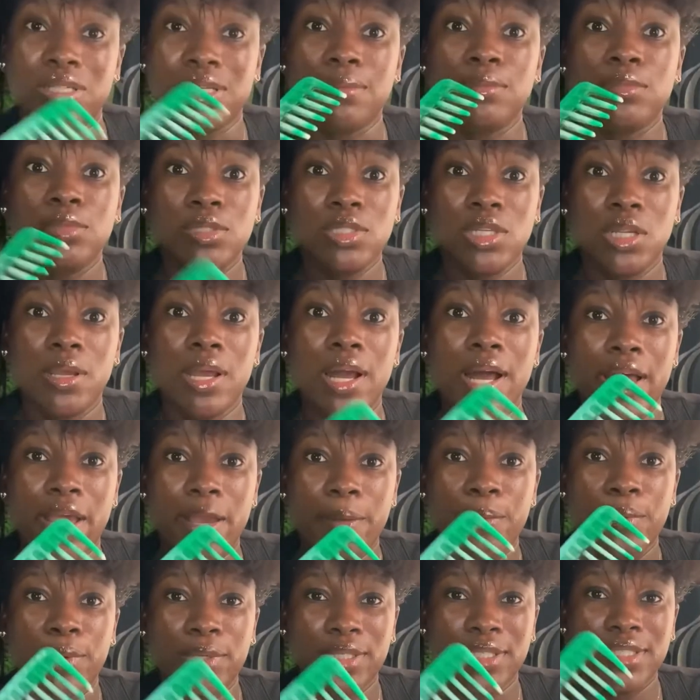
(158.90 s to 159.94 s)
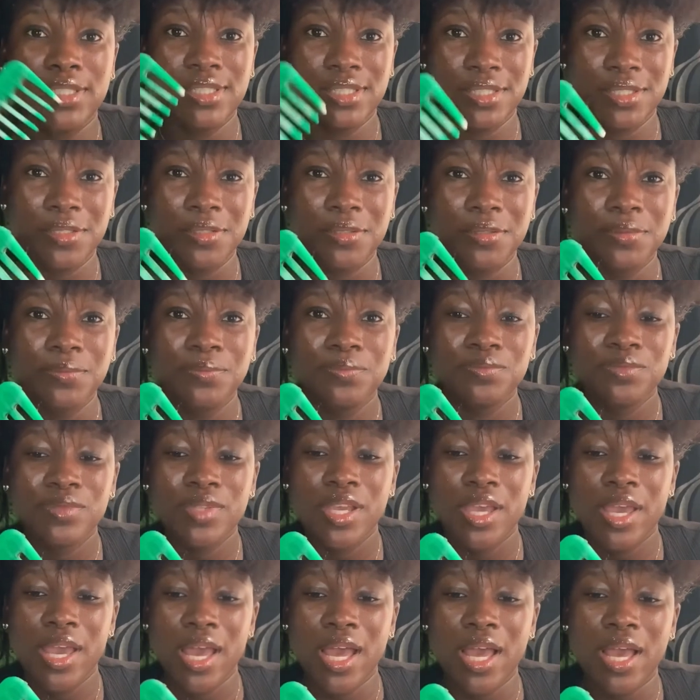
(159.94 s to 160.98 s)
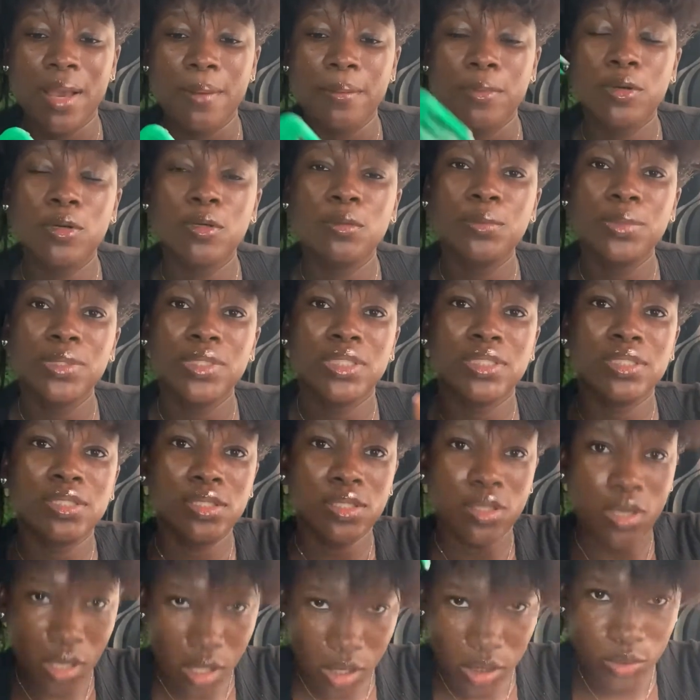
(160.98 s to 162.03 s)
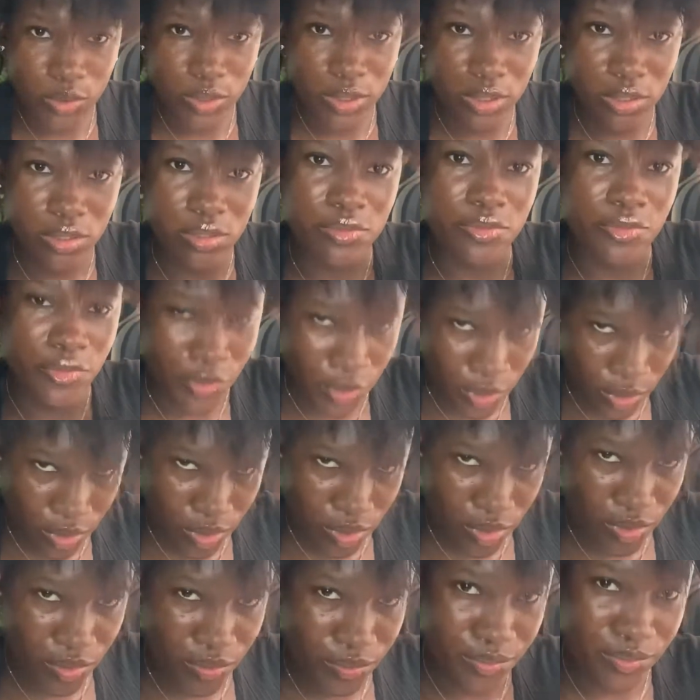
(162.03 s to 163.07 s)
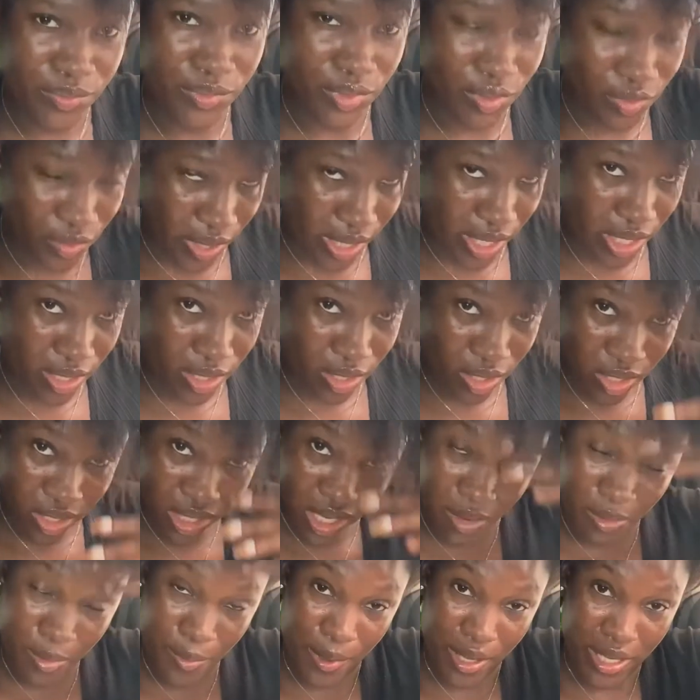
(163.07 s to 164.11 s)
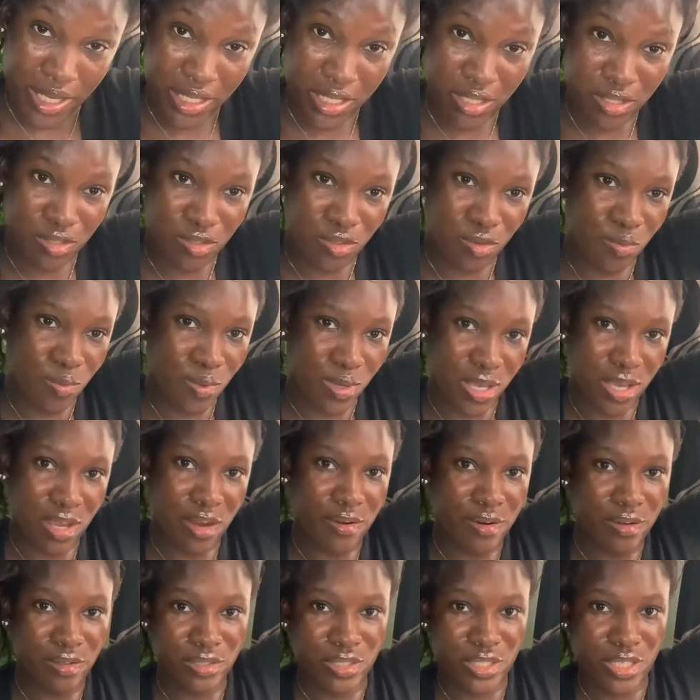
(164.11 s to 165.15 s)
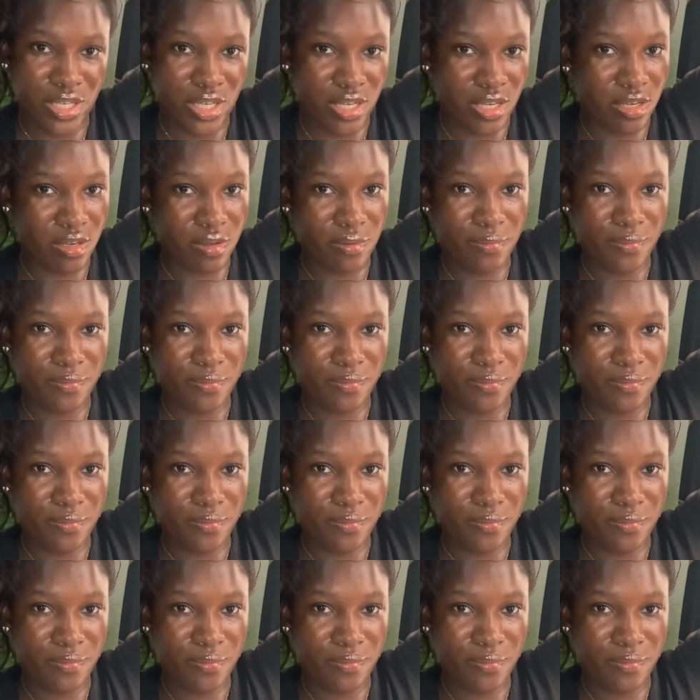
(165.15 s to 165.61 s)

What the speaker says: I'm doing a high ponytail, I'm combing it all the way to the front, right? Because I'll be packing it somewhere around here.